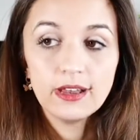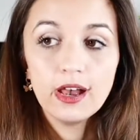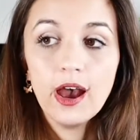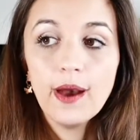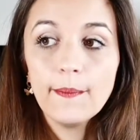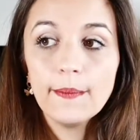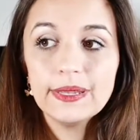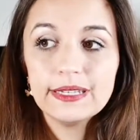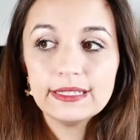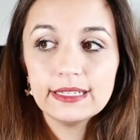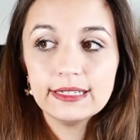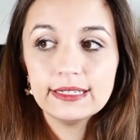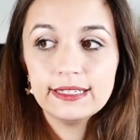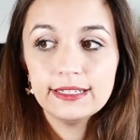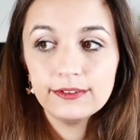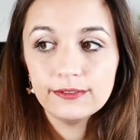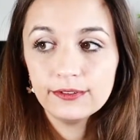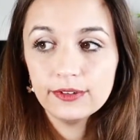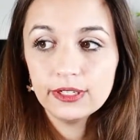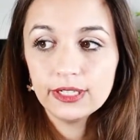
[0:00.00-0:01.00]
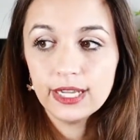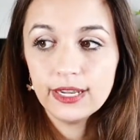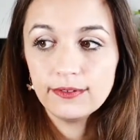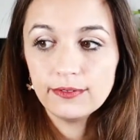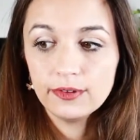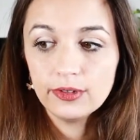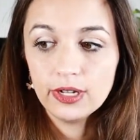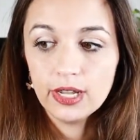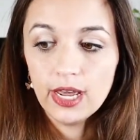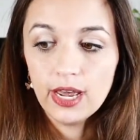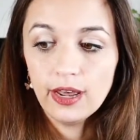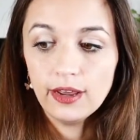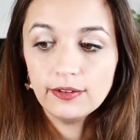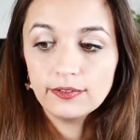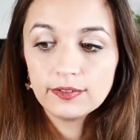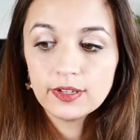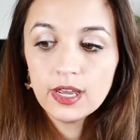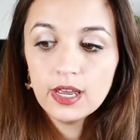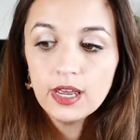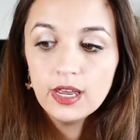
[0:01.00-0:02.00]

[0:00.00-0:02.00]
It's a different level of